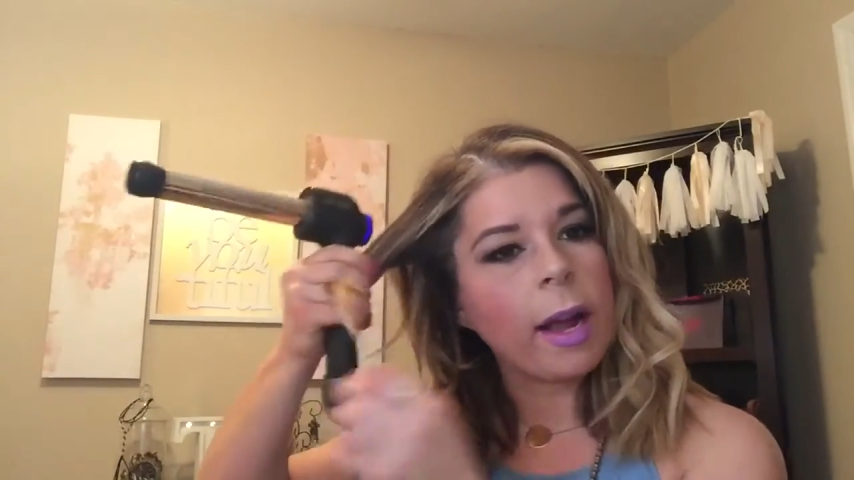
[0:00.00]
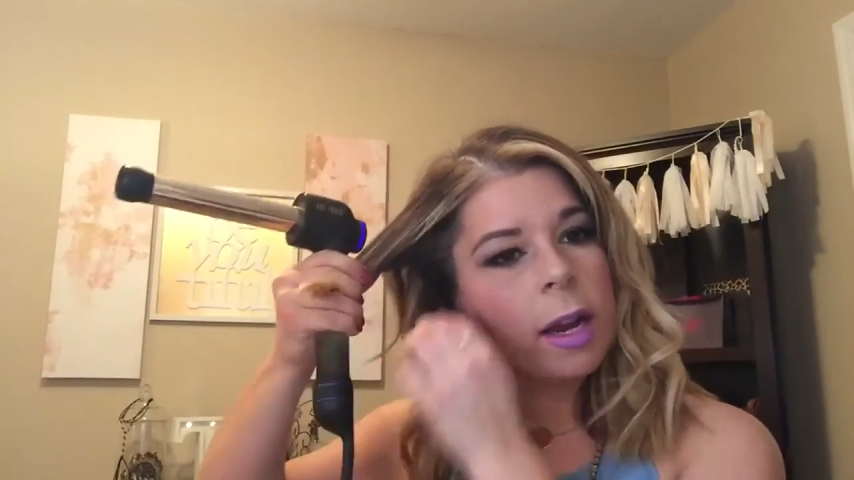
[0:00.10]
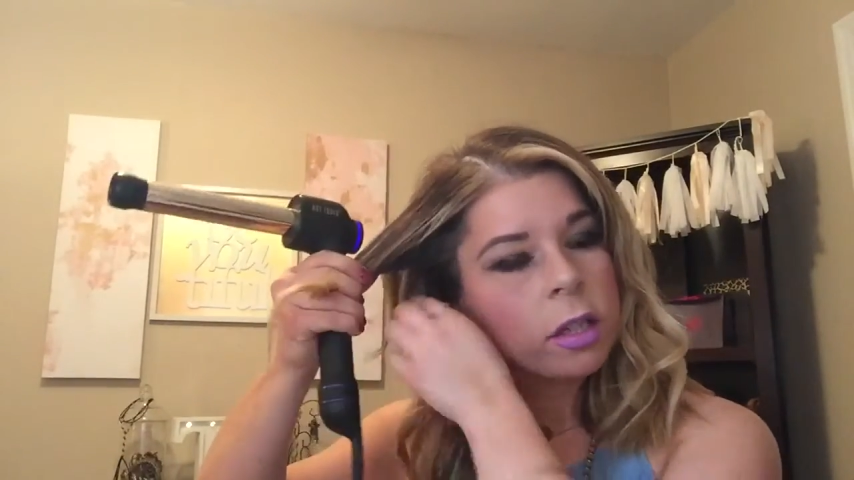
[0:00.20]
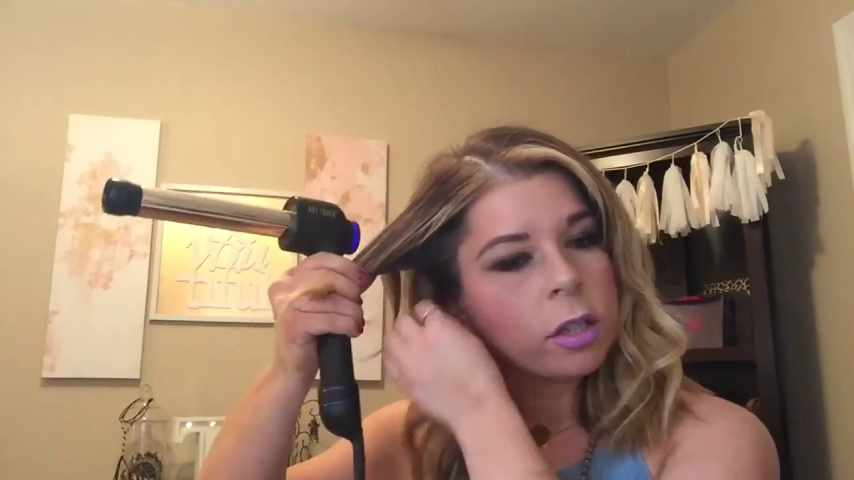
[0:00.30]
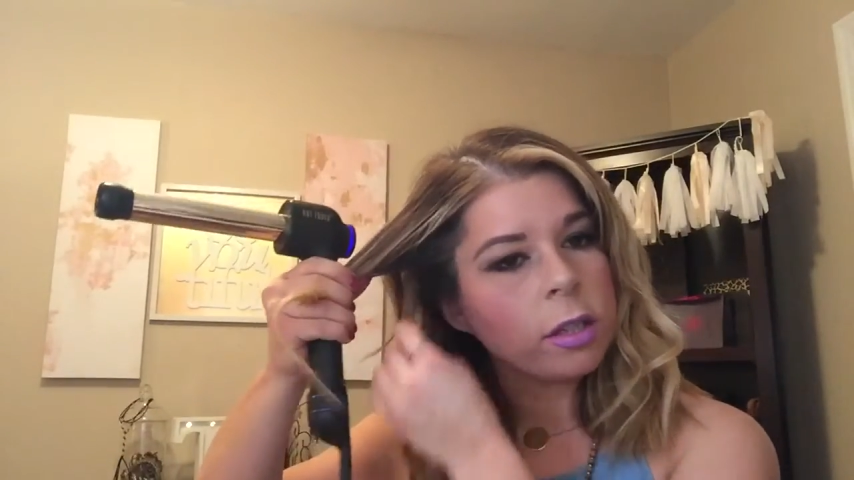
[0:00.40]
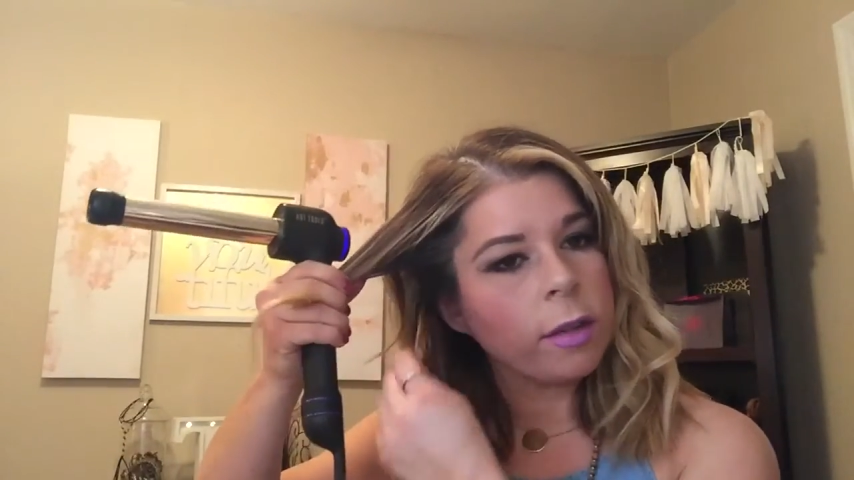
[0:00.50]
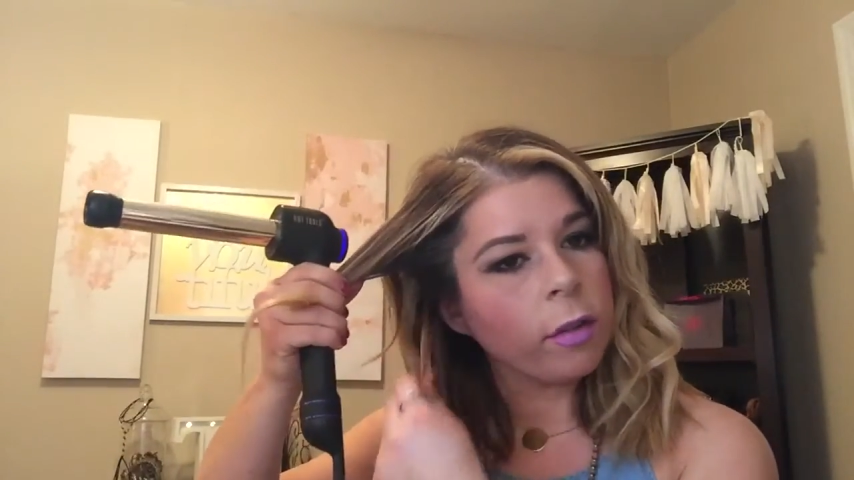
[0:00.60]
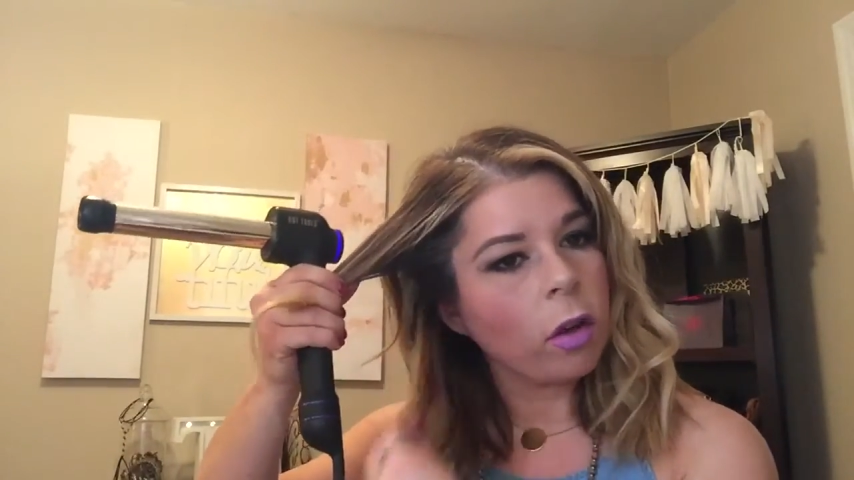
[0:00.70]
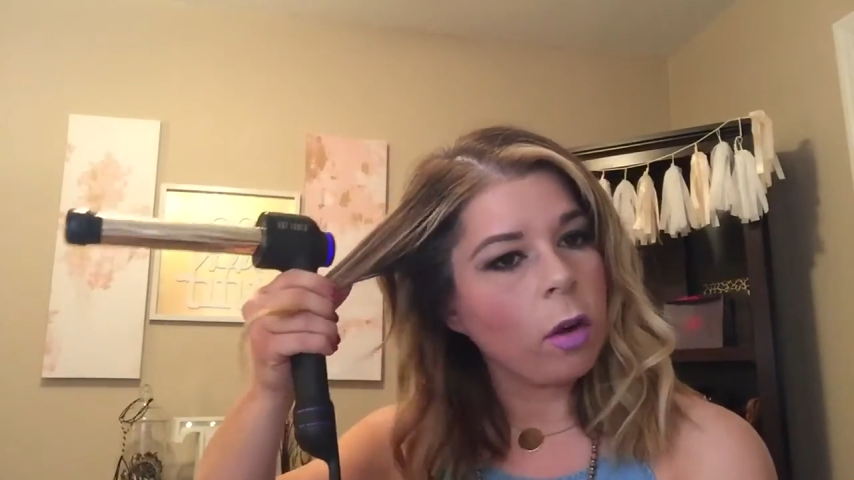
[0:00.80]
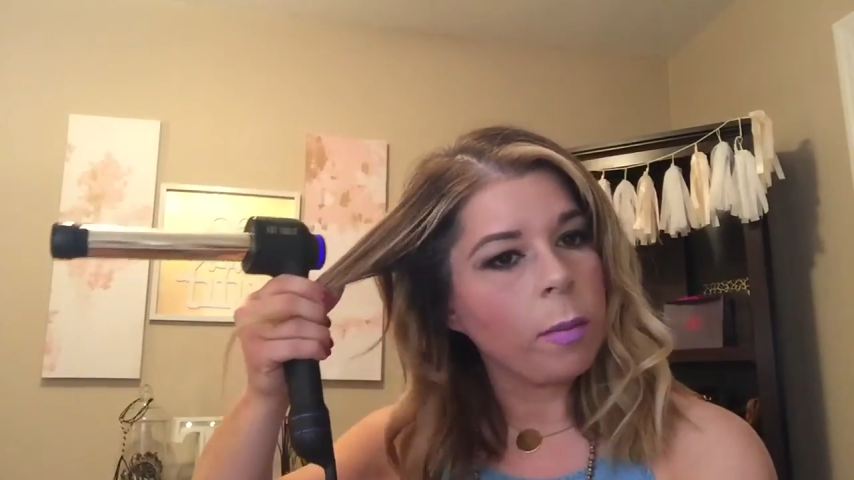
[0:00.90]
hair is just
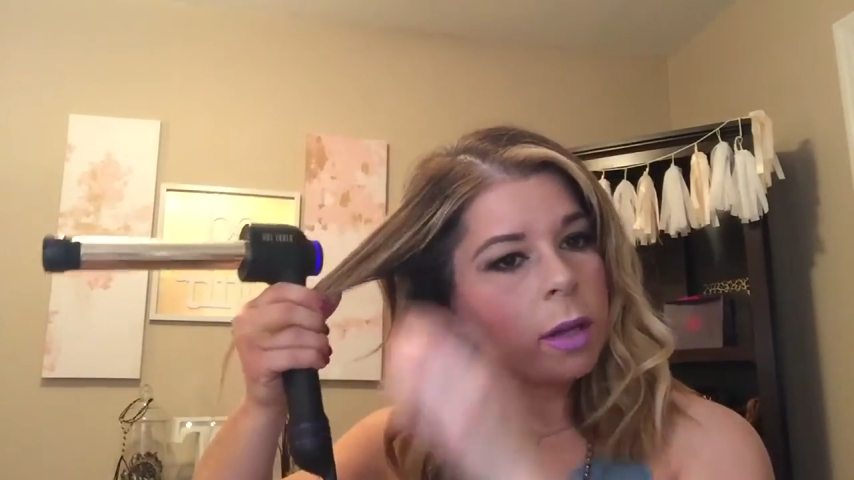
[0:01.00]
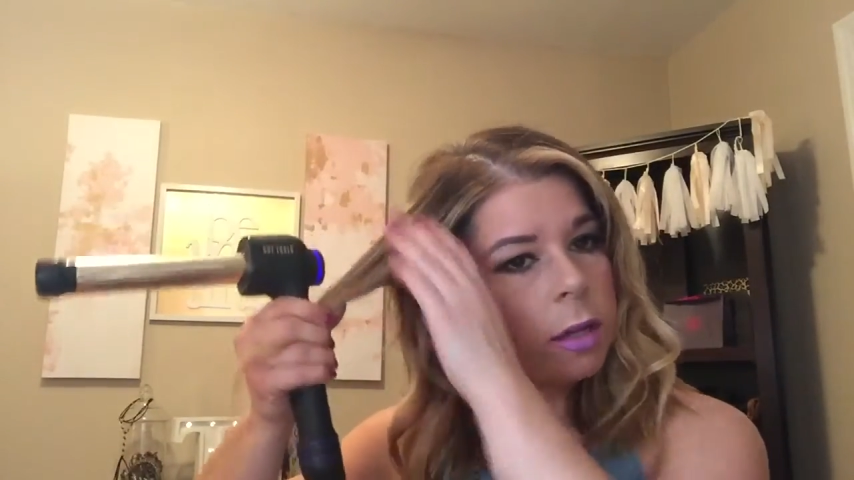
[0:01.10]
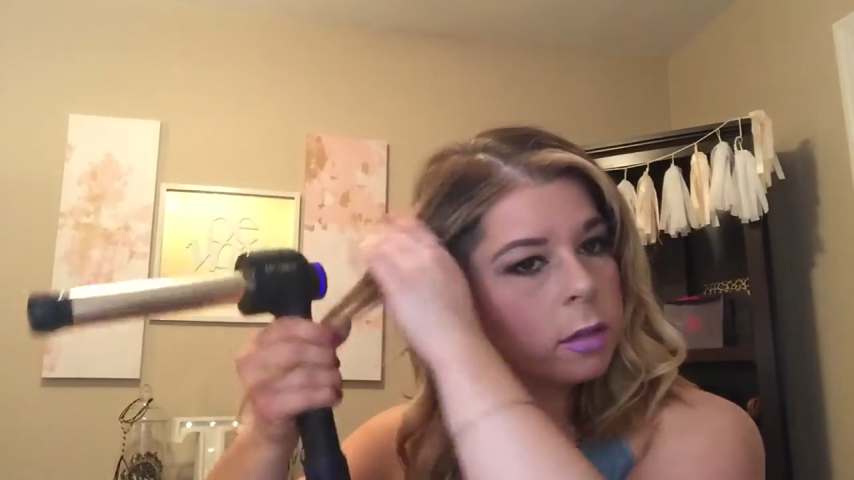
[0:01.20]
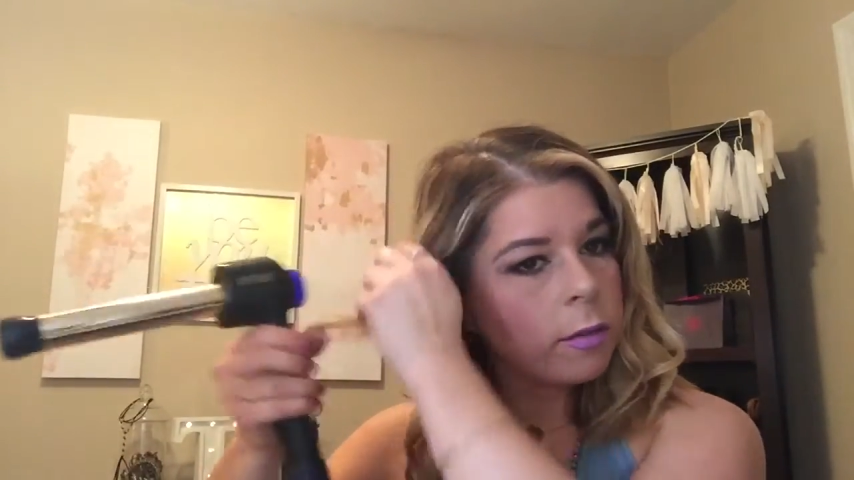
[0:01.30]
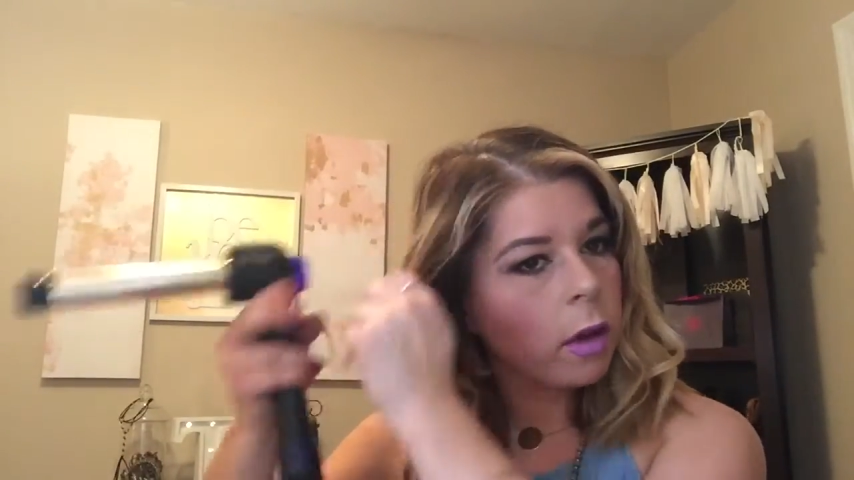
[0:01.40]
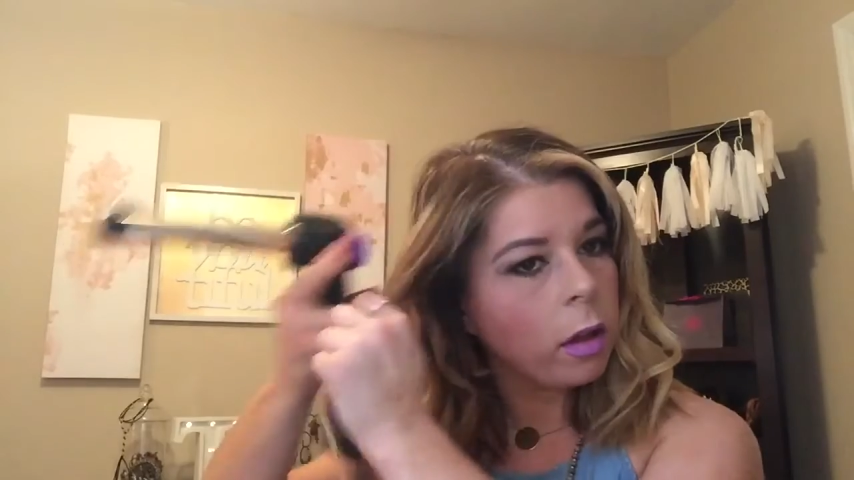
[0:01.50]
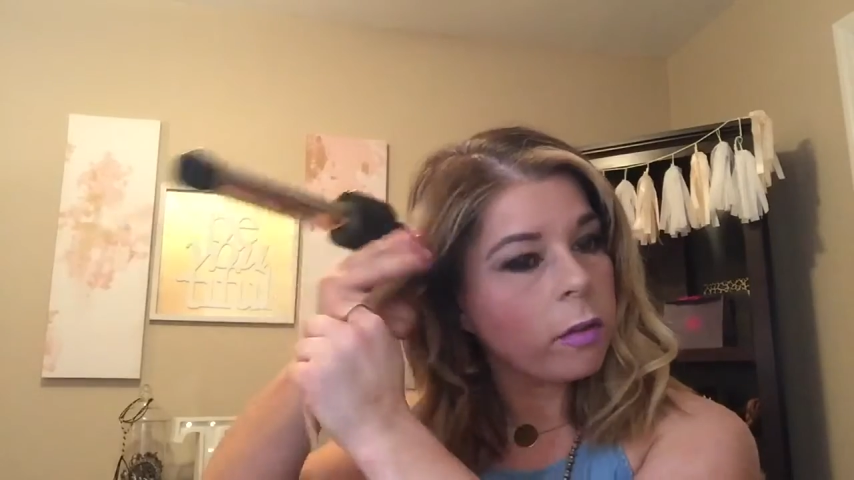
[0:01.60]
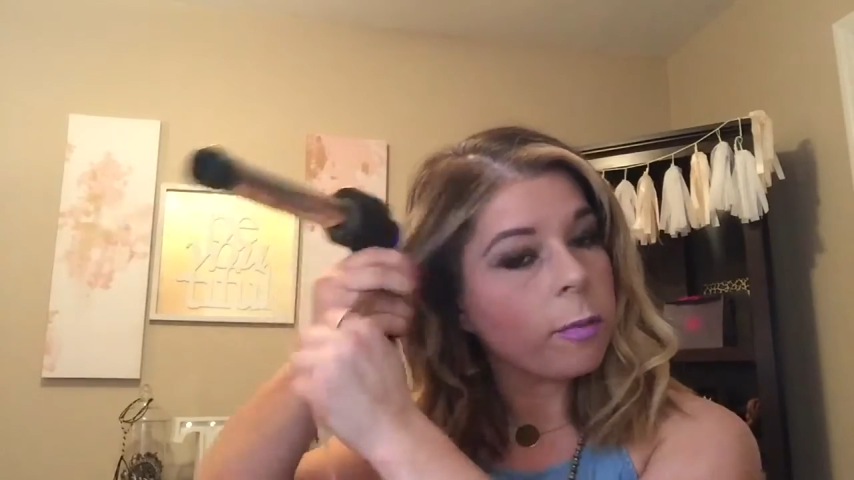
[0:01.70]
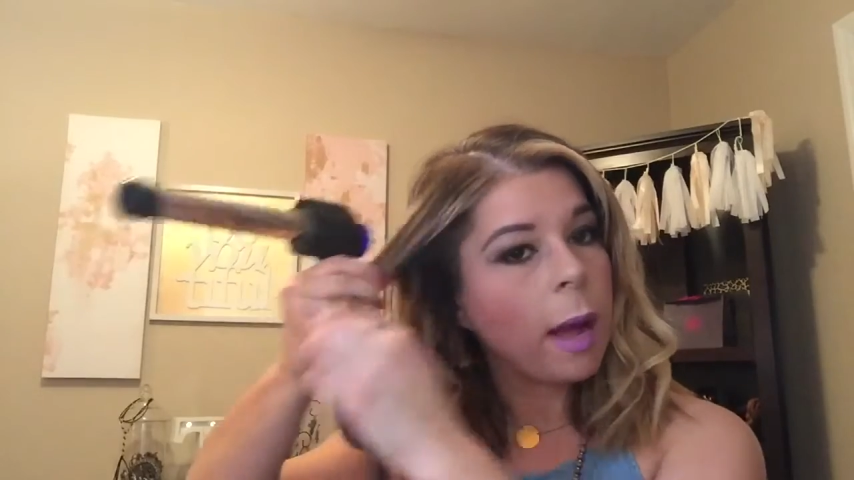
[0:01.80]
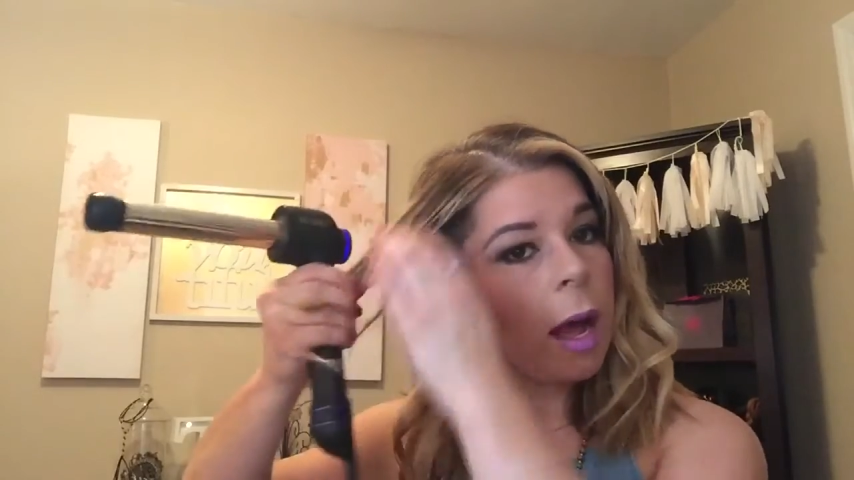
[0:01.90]
difficult because of all
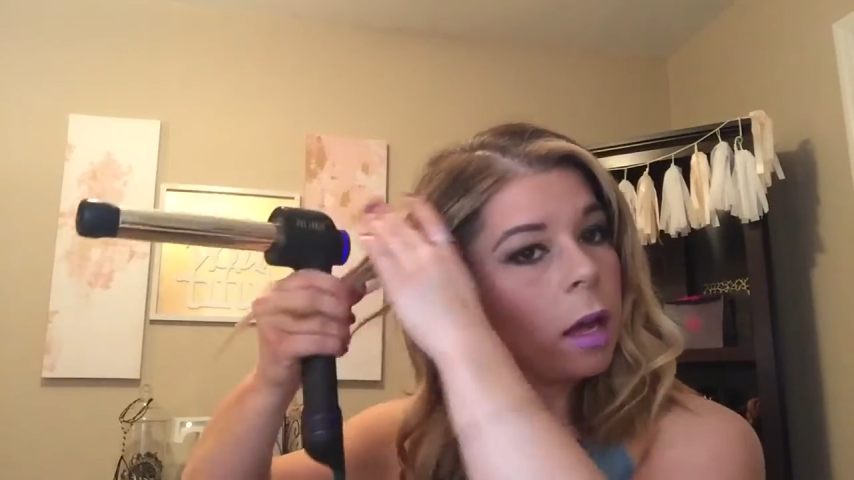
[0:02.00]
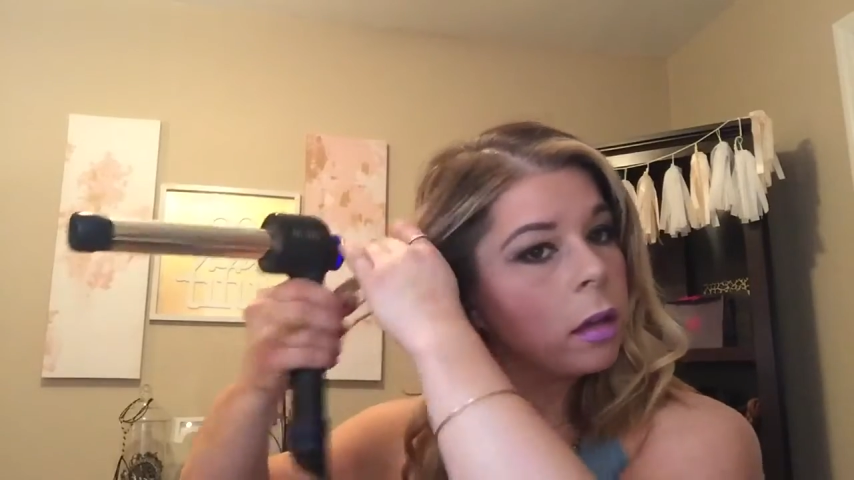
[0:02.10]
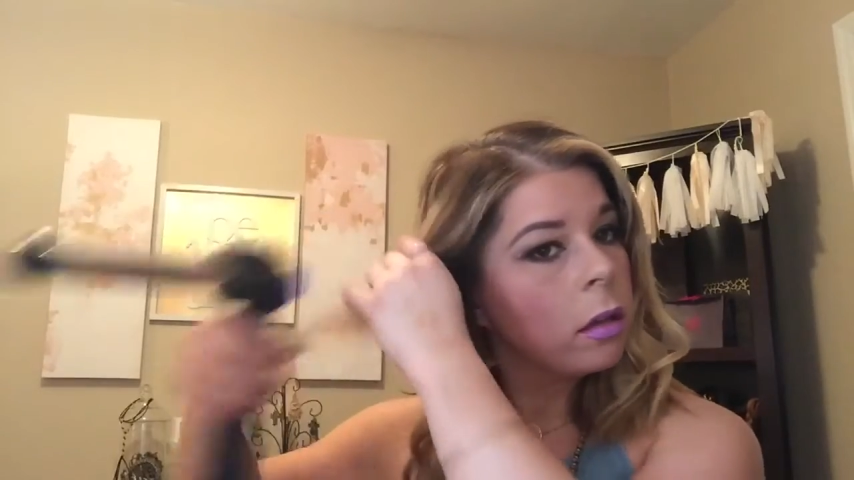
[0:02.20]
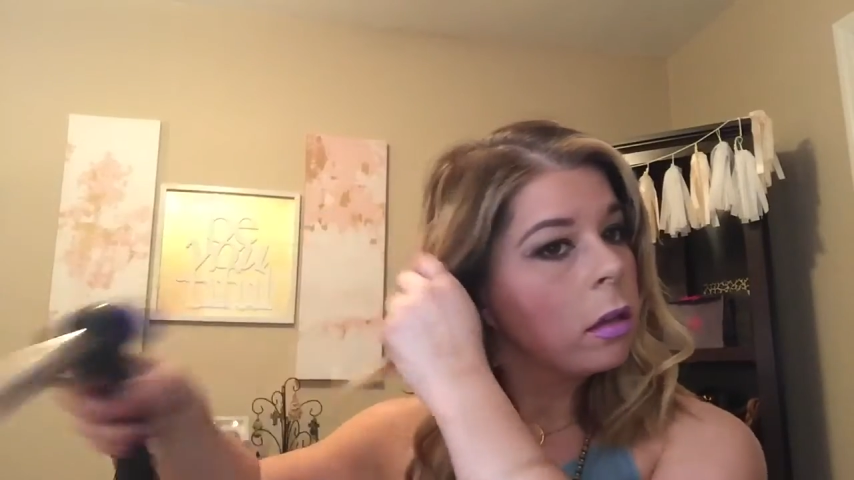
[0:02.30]
of my